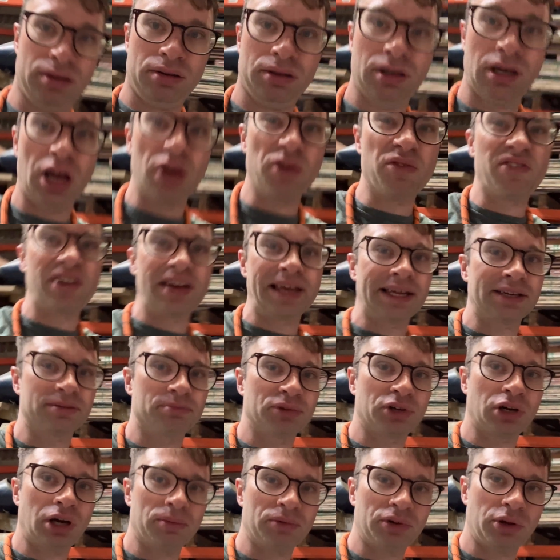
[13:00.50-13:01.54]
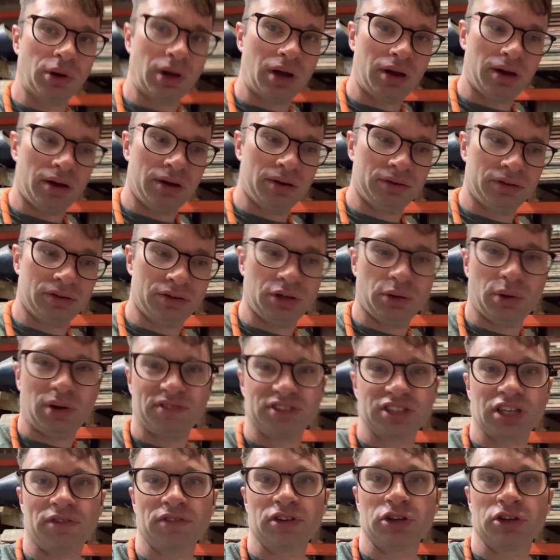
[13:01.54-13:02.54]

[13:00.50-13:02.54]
hopefully get some time to do other stuff as